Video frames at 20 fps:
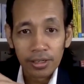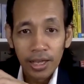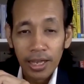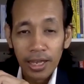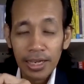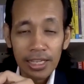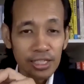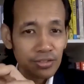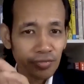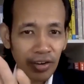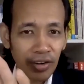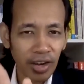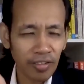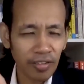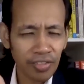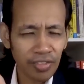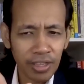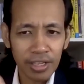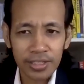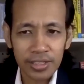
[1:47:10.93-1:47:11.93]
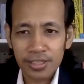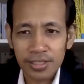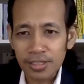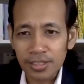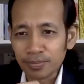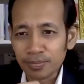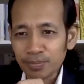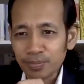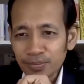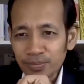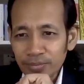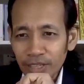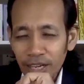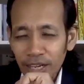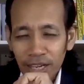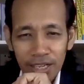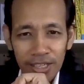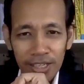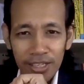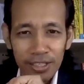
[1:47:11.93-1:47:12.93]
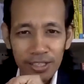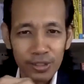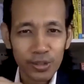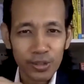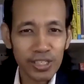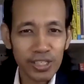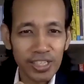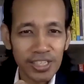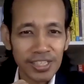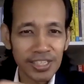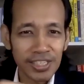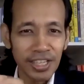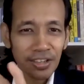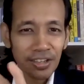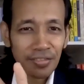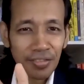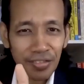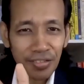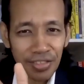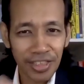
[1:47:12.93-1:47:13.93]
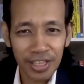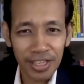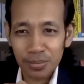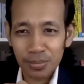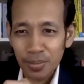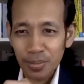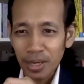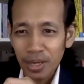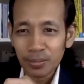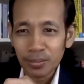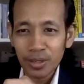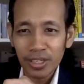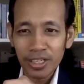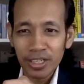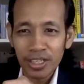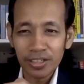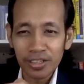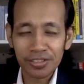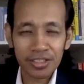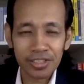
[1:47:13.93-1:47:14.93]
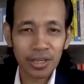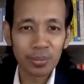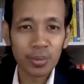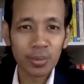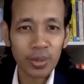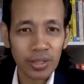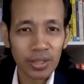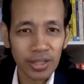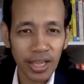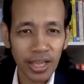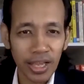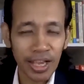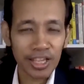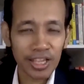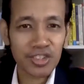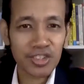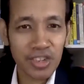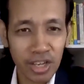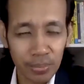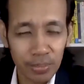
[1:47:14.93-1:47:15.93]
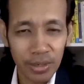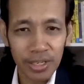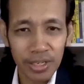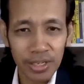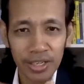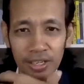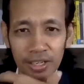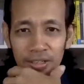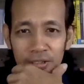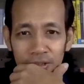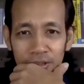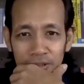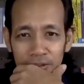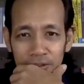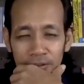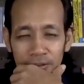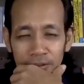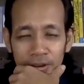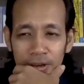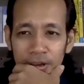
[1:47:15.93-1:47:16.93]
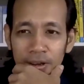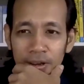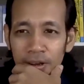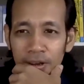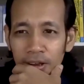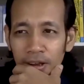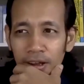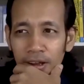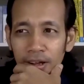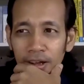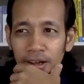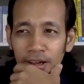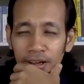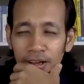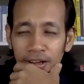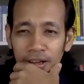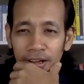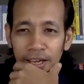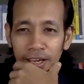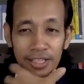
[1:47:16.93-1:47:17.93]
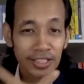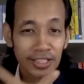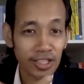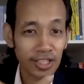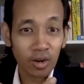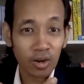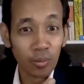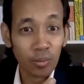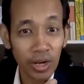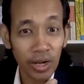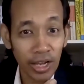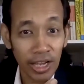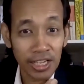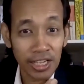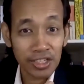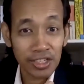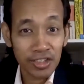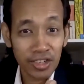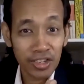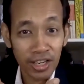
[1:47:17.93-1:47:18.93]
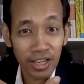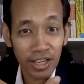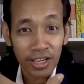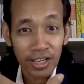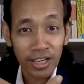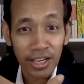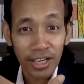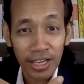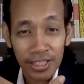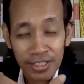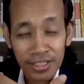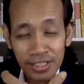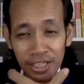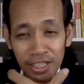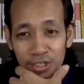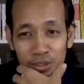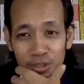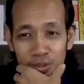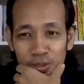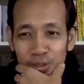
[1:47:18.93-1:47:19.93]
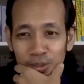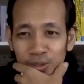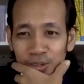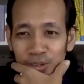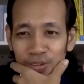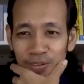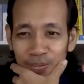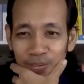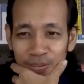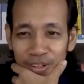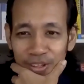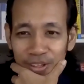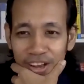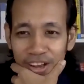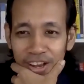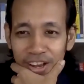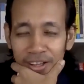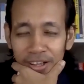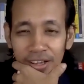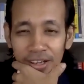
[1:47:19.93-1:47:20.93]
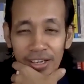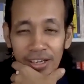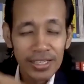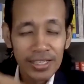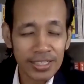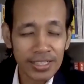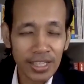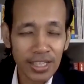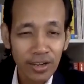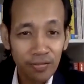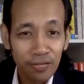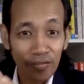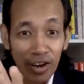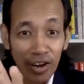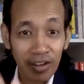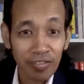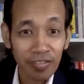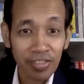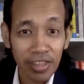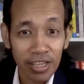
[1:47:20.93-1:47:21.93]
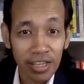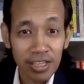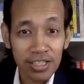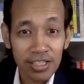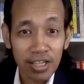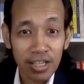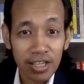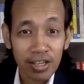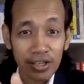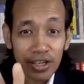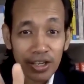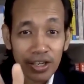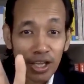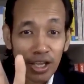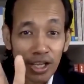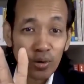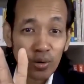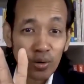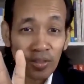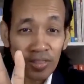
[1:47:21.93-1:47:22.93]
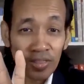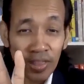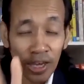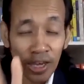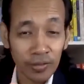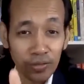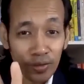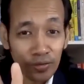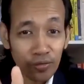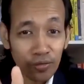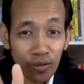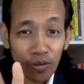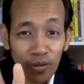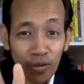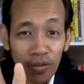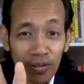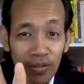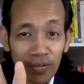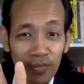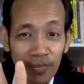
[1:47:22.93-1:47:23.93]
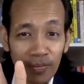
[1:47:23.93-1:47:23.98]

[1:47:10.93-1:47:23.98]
at least five things. I usually say three things, but I'm going to give Samuel extra a bit, yeah? Uh, extra homework, extra exercise to do. List down five things that you're thankful for.